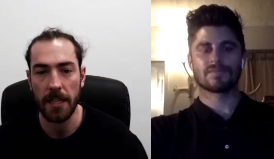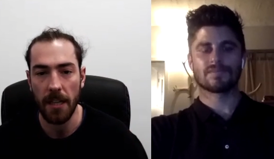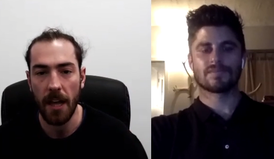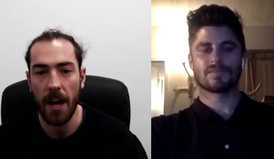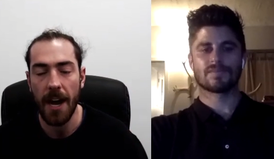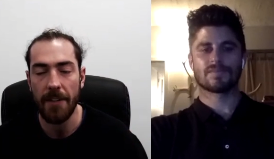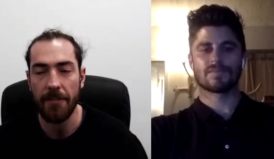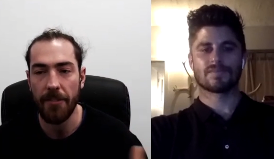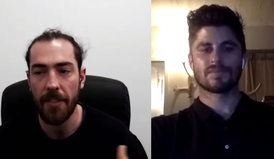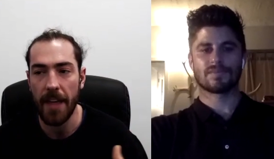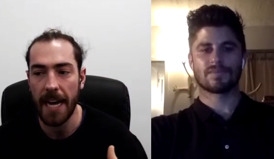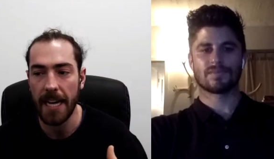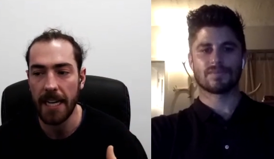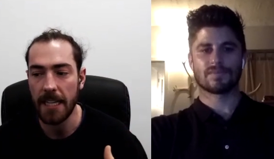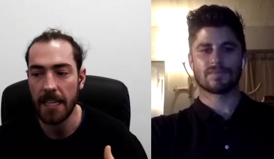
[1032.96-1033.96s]
Speaker 1: life
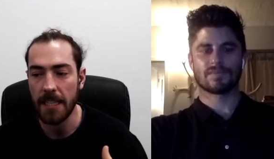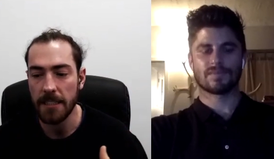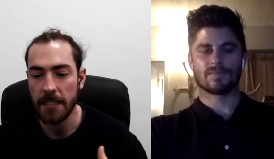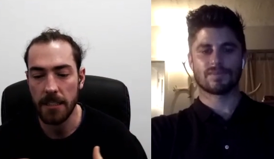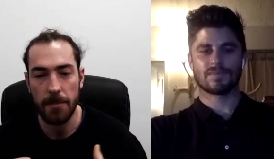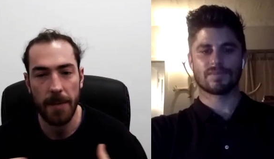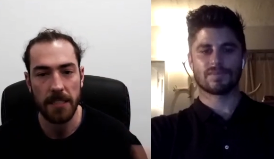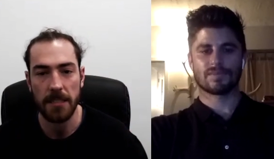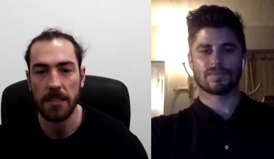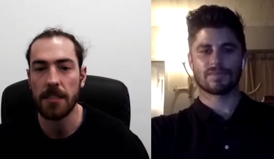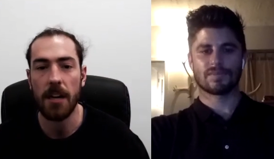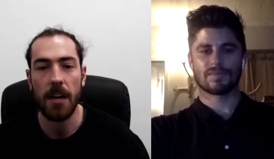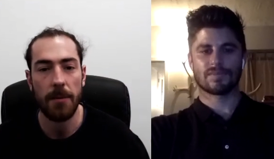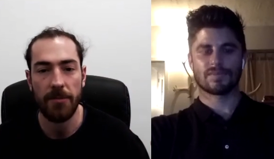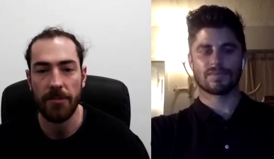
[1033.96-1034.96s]
that just makes the
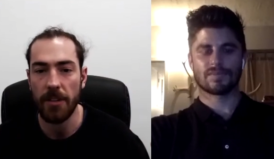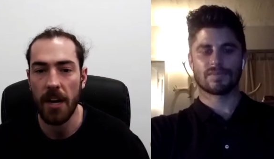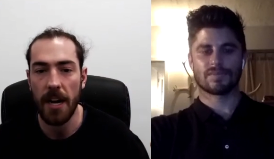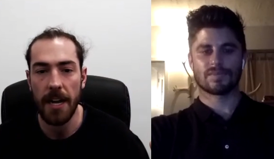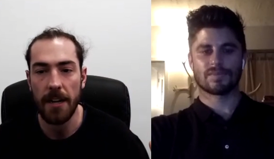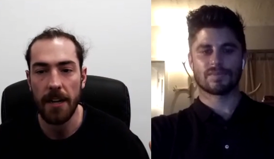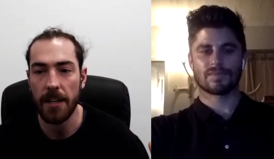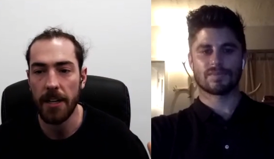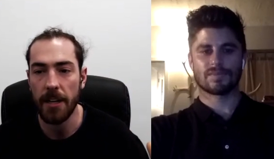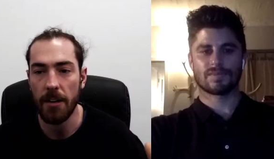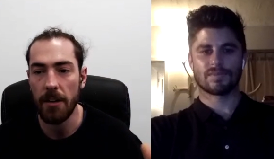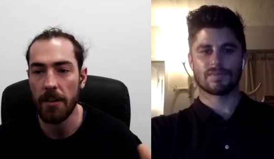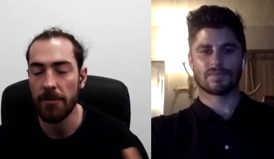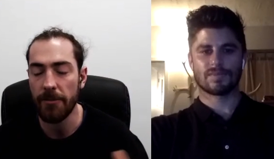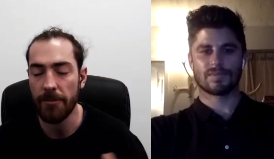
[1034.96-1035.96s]
time fly? You know,
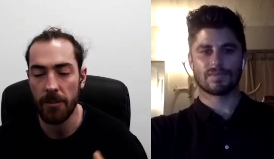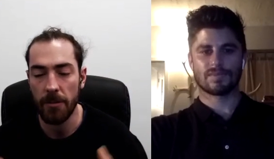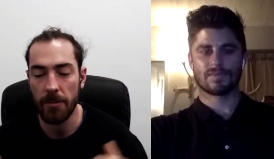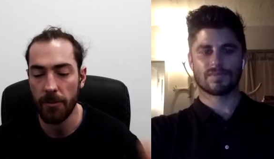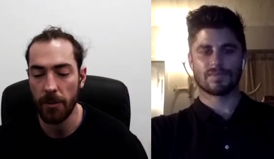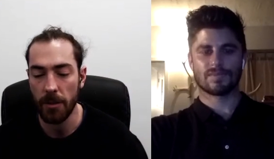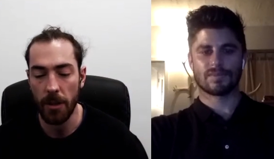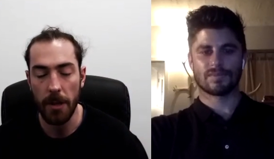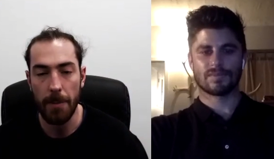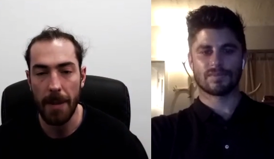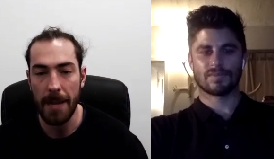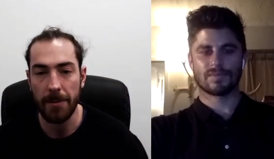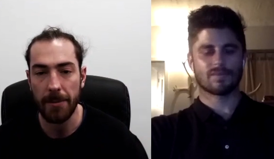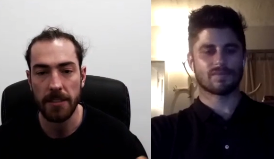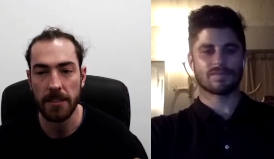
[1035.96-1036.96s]
and for for a lot of
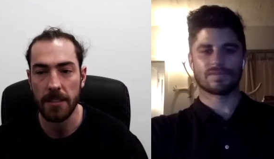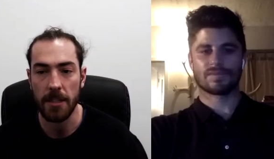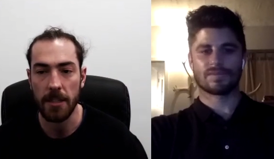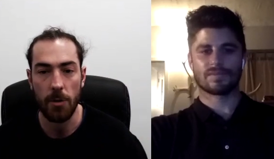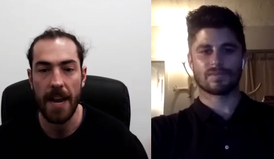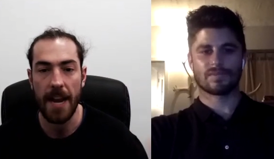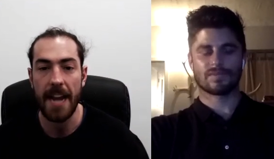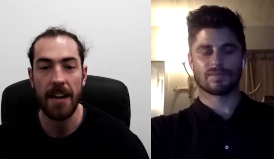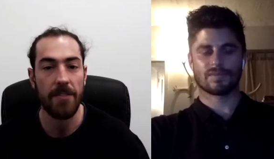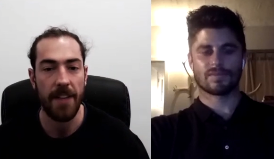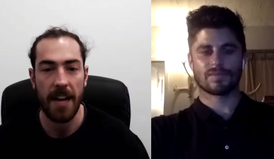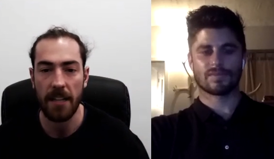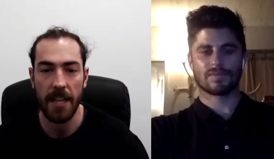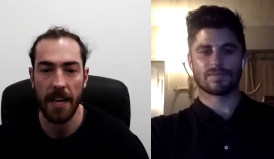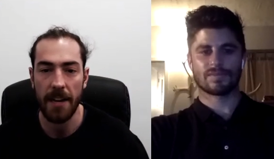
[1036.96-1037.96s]
people, it's a creative
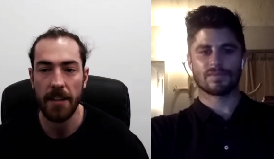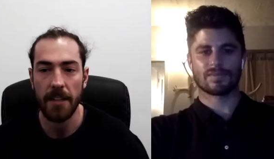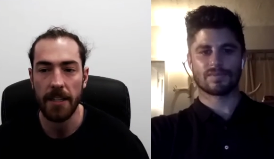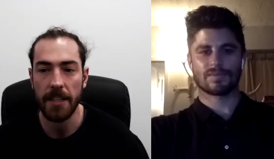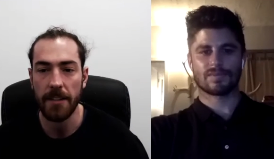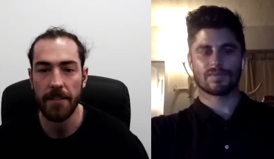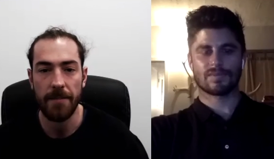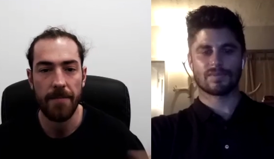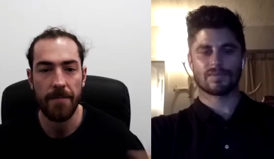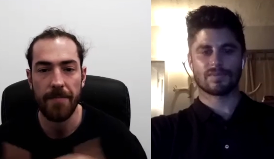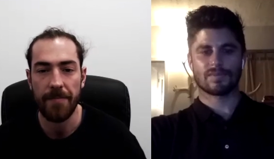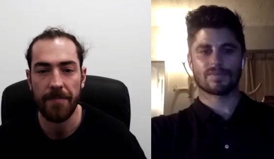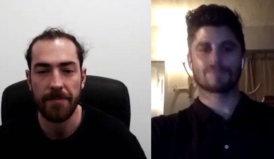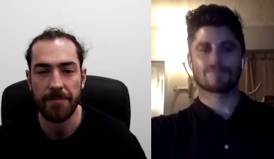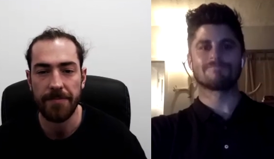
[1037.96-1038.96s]
outlet.
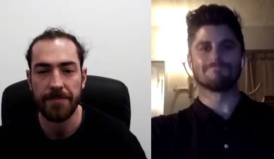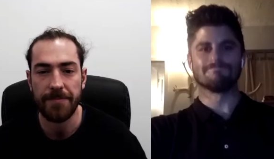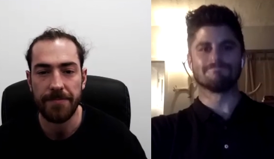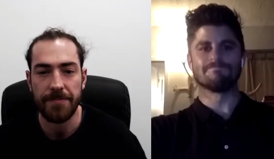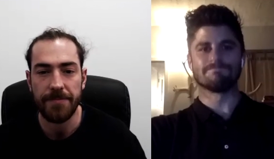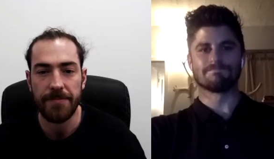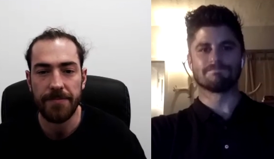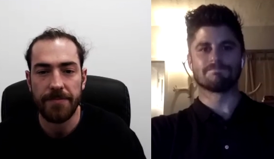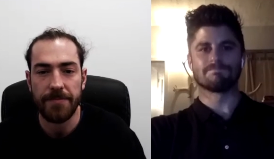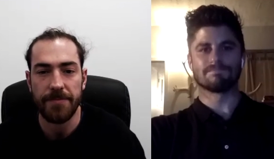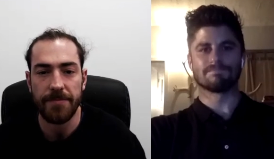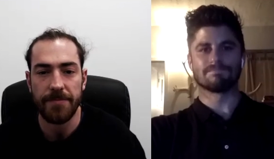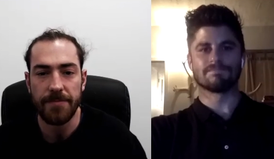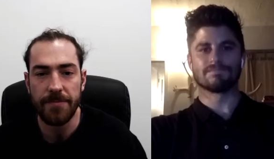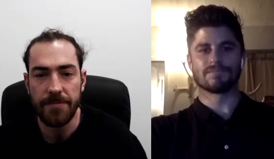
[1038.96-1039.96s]
Speaker 2: Mm,
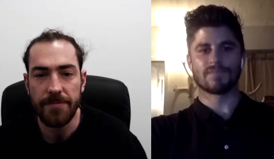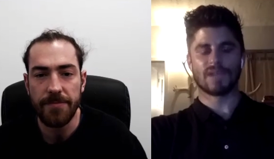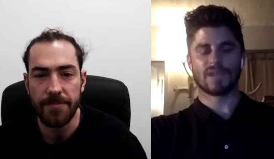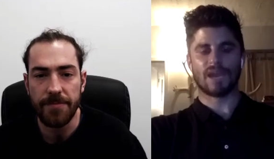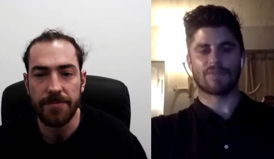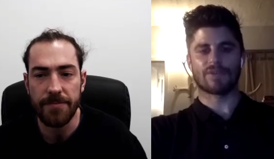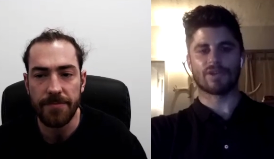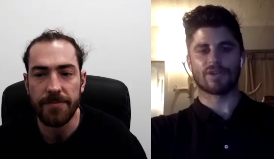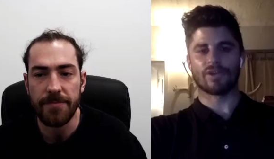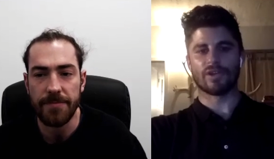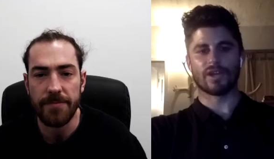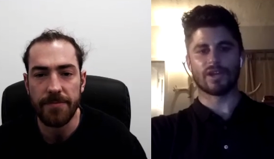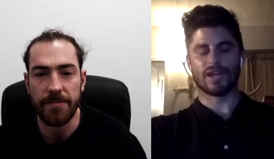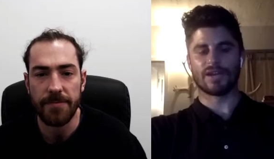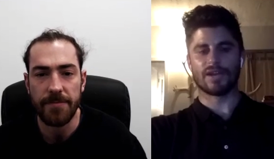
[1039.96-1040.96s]
mm.
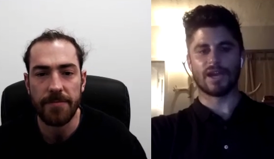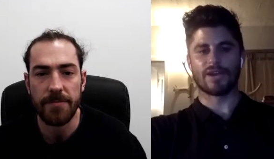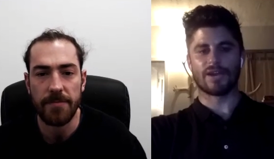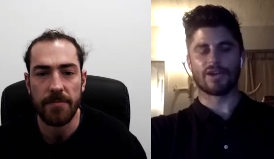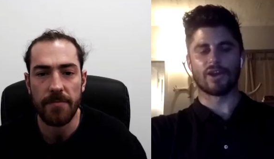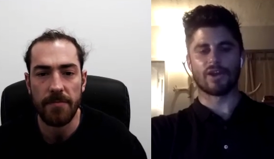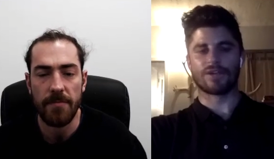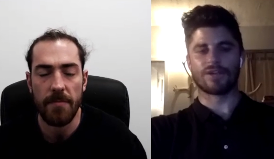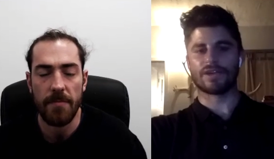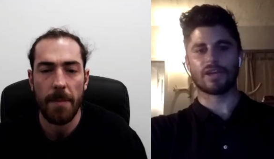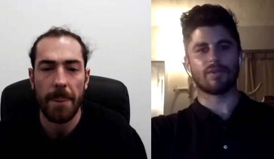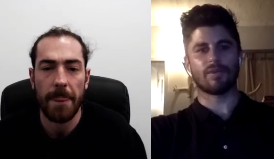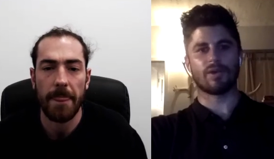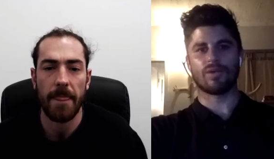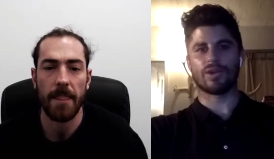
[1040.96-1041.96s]
Absolutely. And, and, you know, I was
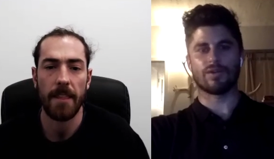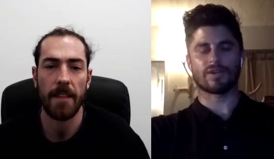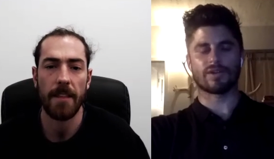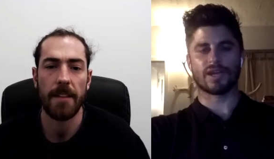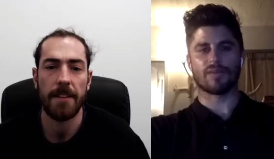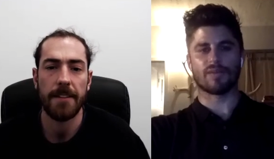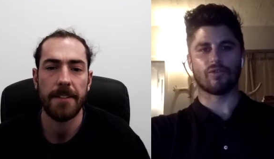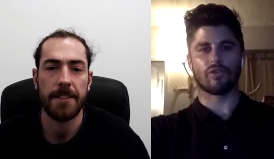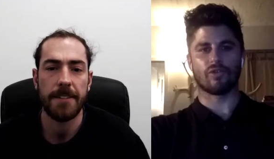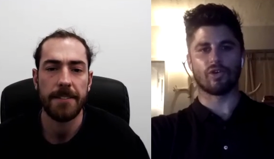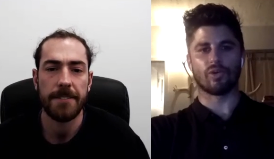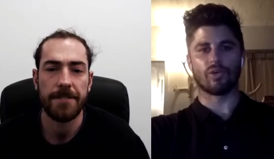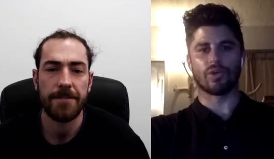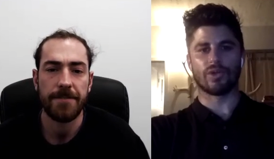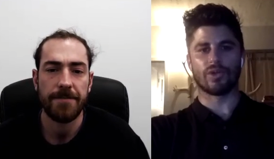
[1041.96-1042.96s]
thinking about what you were saying
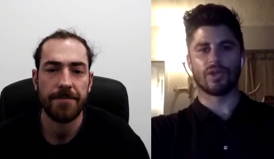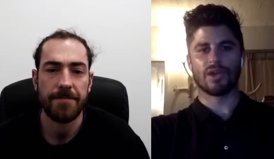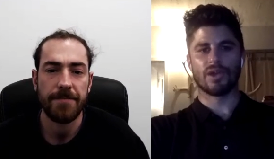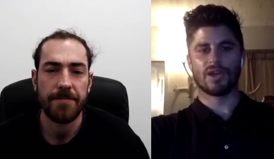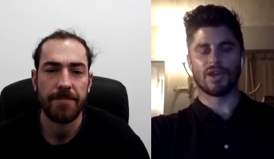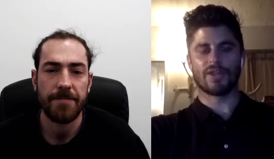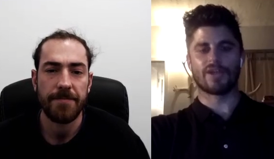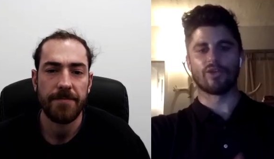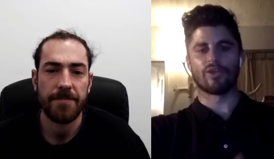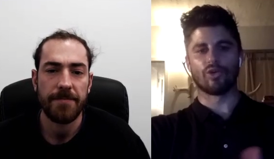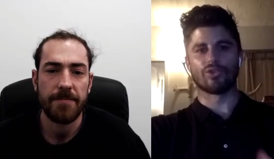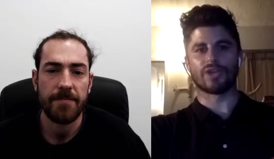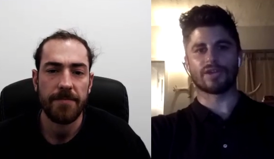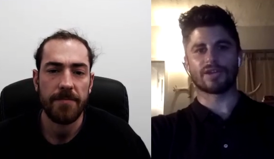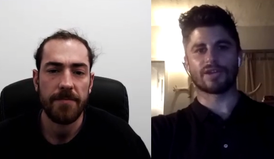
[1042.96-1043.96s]
before with, I think it
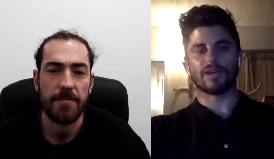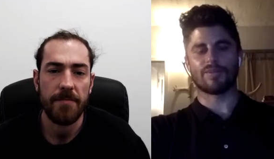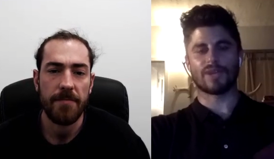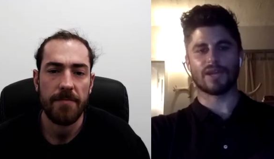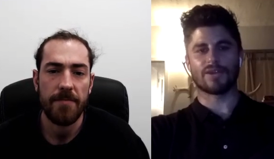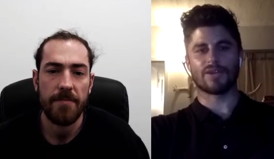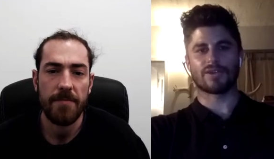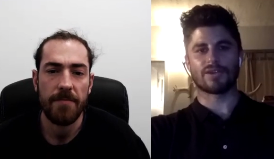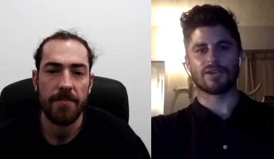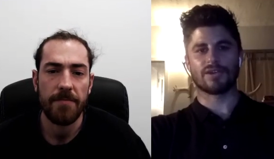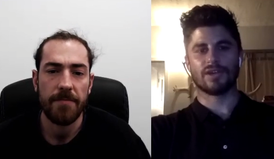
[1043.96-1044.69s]
all does come down to,